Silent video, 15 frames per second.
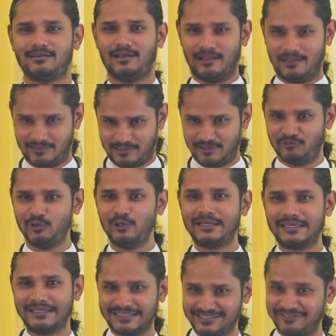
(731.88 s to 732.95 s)
I'll give you a
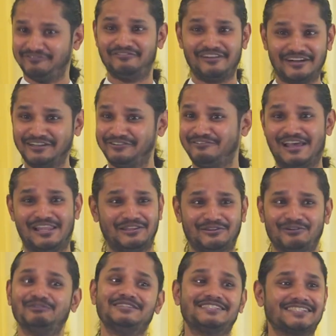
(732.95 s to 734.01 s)
hint. He's a very
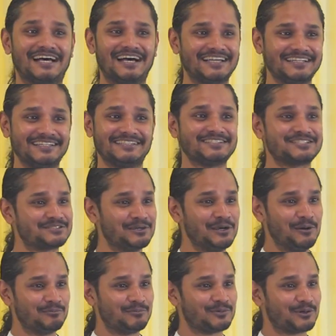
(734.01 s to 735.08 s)
well-known scientist,
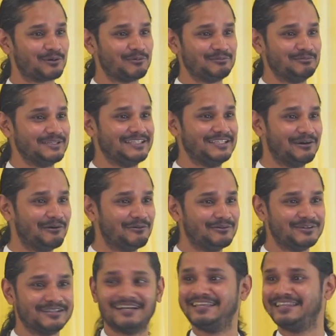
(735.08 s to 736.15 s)
probably the...
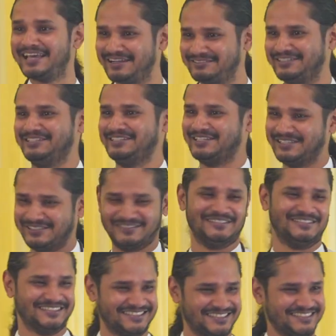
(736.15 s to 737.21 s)
Oh, there we go.
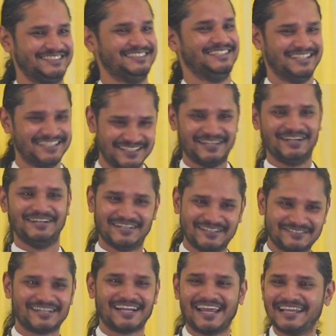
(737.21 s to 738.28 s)
All right,
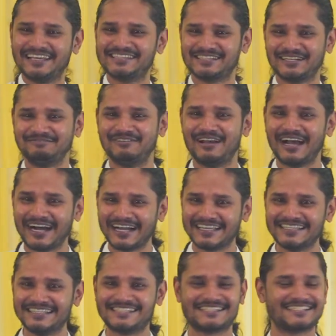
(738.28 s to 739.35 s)
we're getting somewhere.
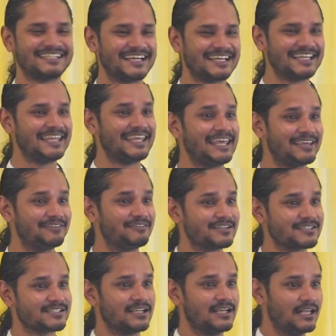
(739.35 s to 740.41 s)
Einstein gave
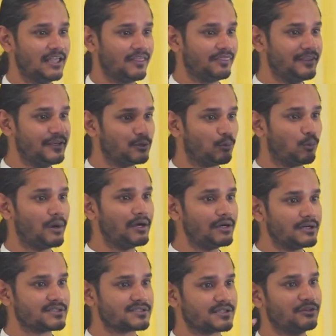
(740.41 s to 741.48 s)
us the
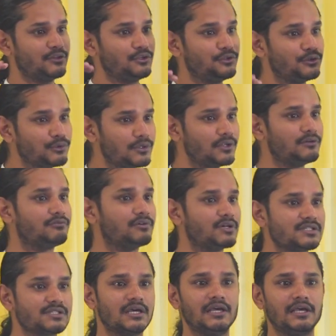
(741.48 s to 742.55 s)
awareness that the
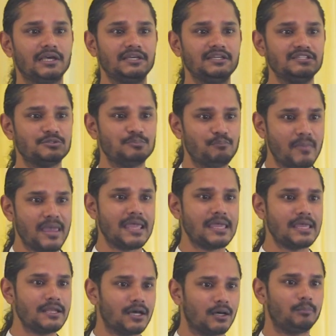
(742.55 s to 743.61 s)
universe is
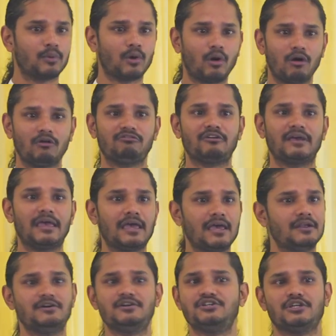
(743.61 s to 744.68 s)
made up of
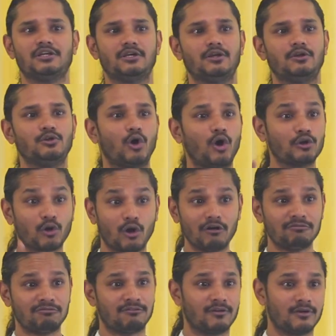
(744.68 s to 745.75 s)
energy, not
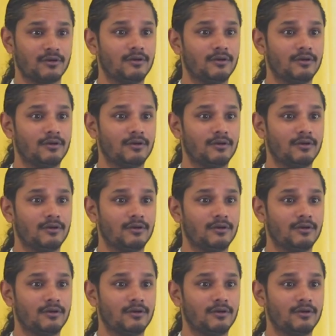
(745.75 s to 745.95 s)
of